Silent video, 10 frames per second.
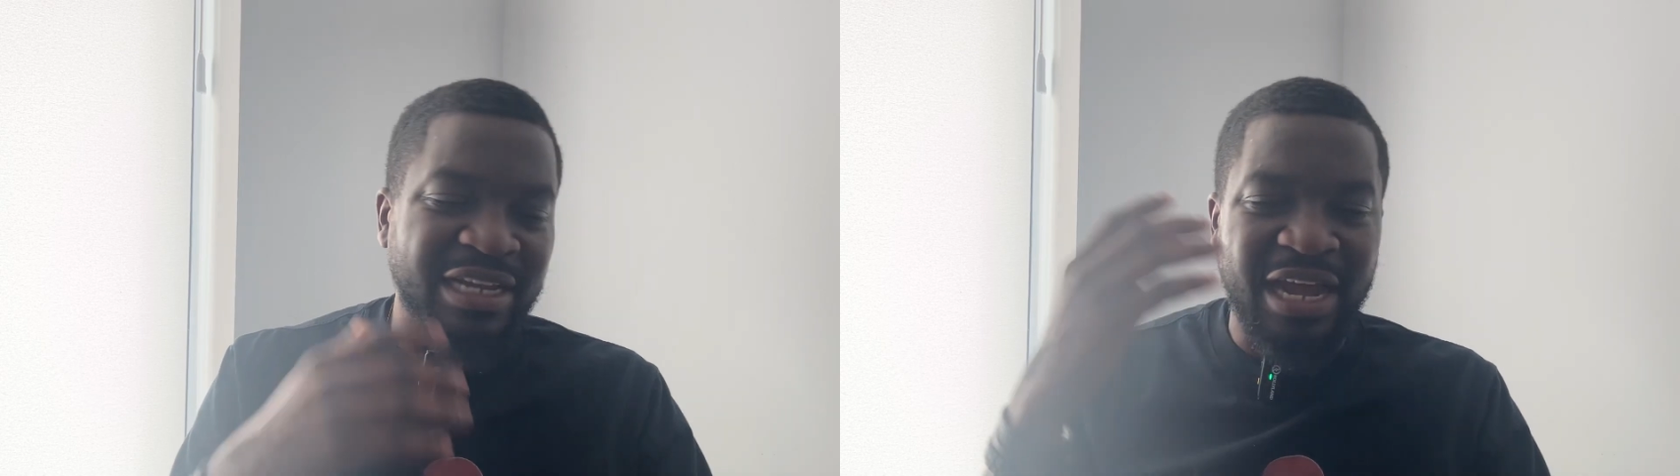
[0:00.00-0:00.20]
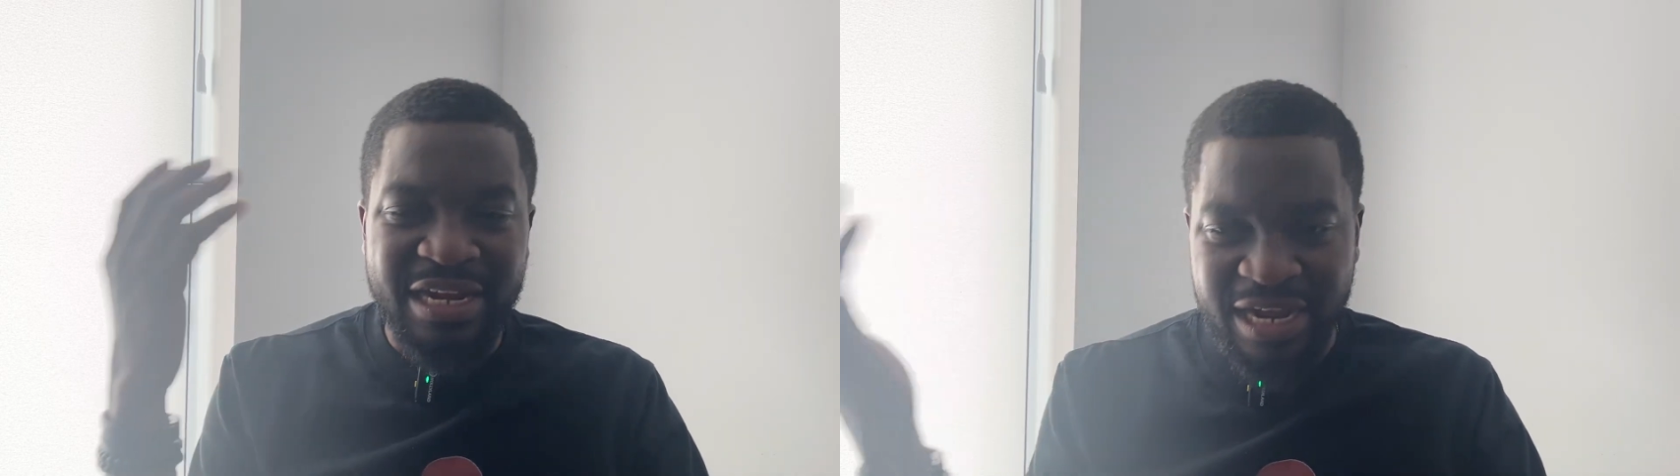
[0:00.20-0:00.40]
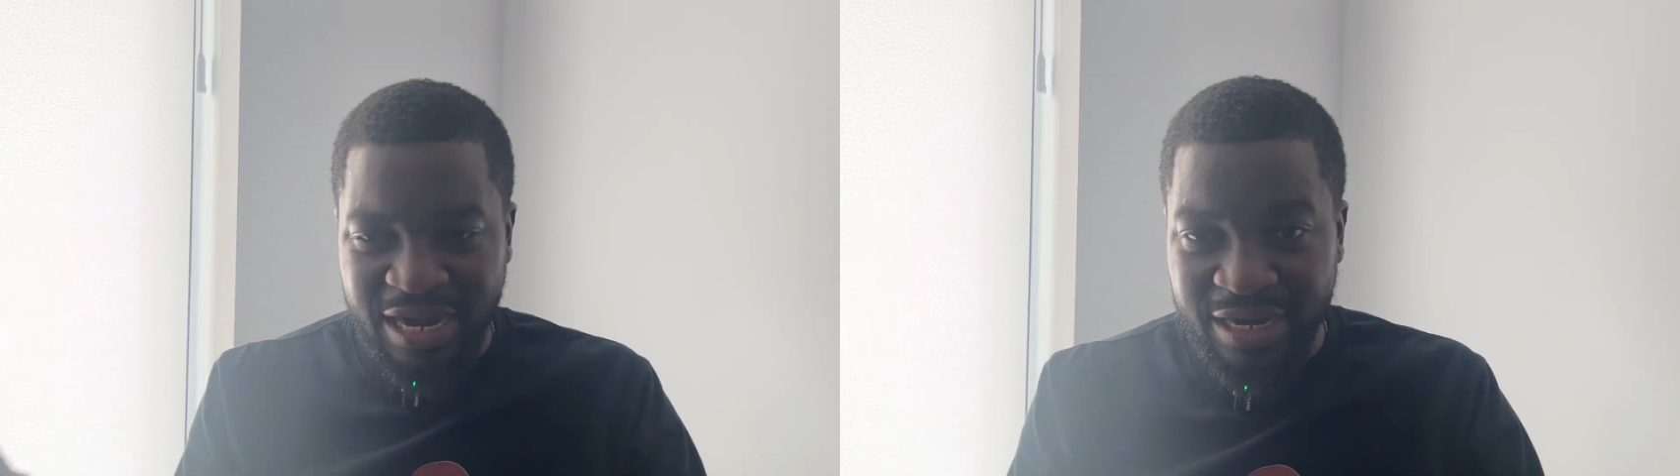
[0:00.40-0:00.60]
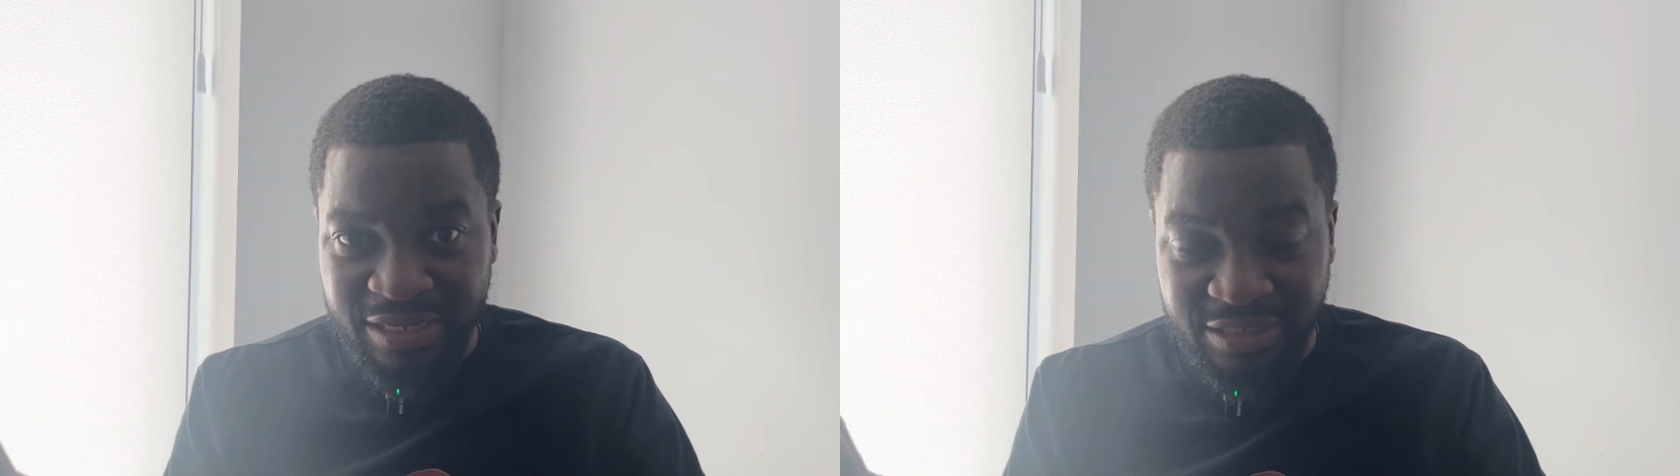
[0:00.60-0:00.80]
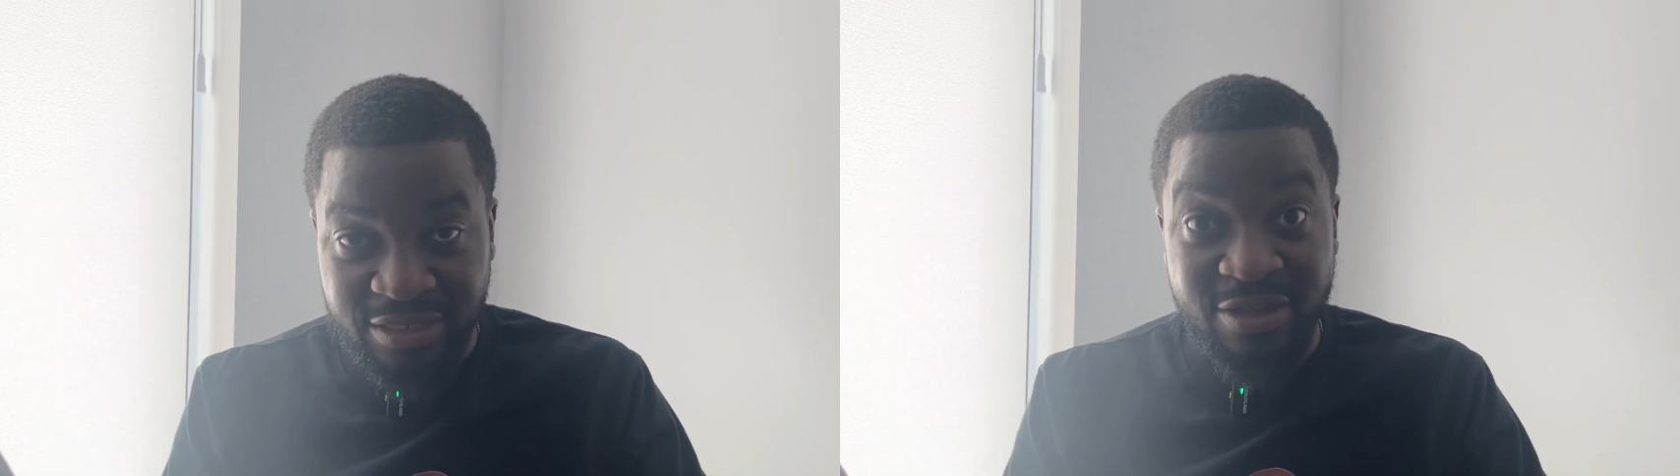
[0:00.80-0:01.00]
a cardiac
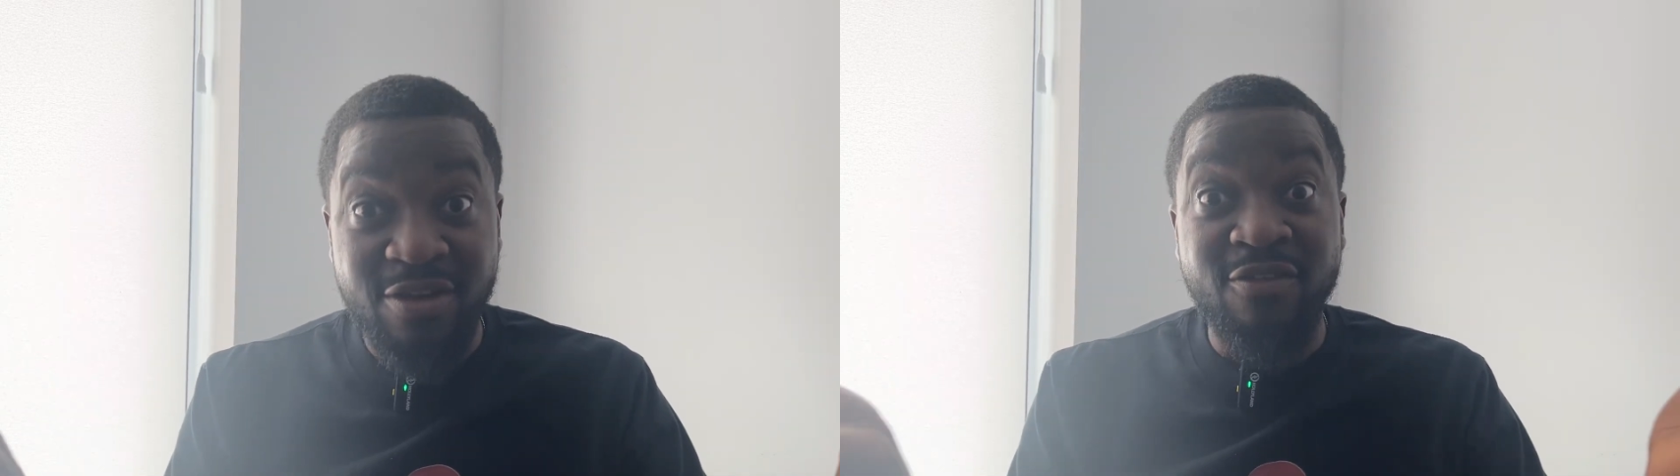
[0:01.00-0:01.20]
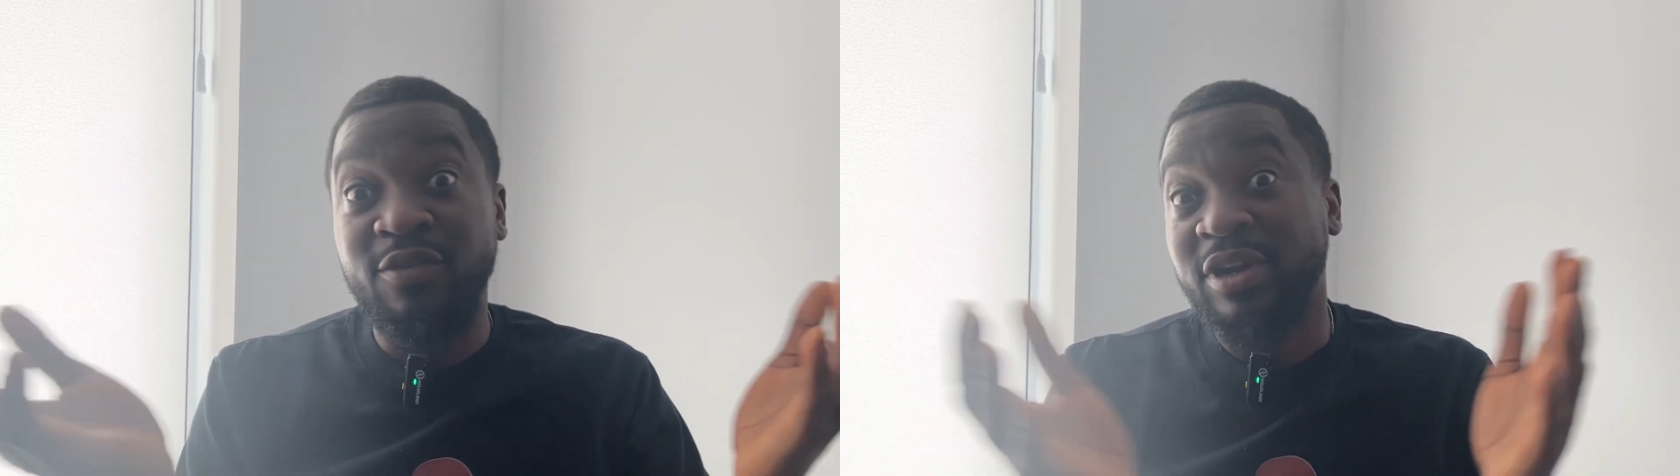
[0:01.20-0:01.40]
arrest? For